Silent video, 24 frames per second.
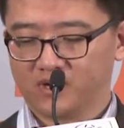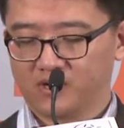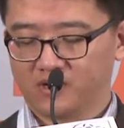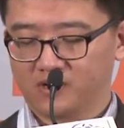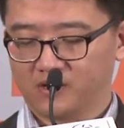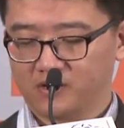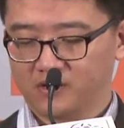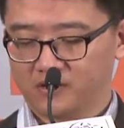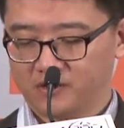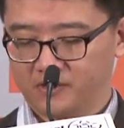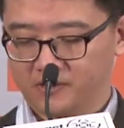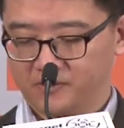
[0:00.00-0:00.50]

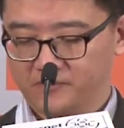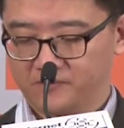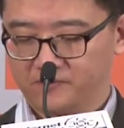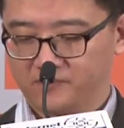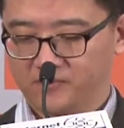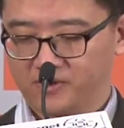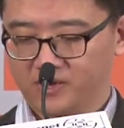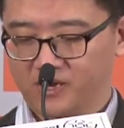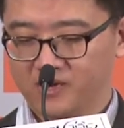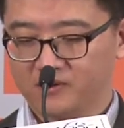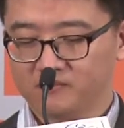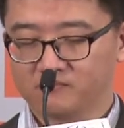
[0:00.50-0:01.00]

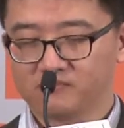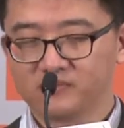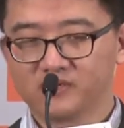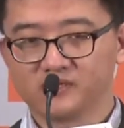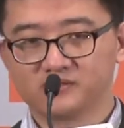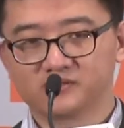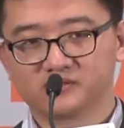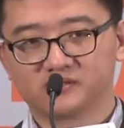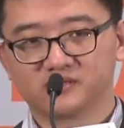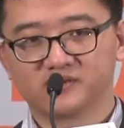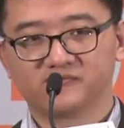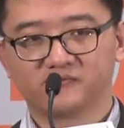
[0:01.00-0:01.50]
I'm
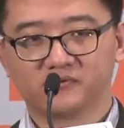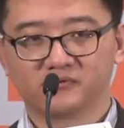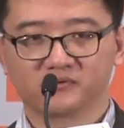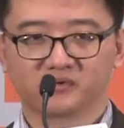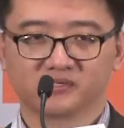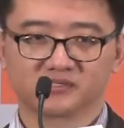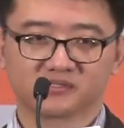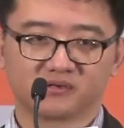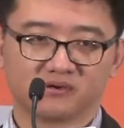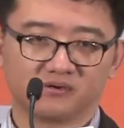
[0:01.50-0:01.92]
majorly focused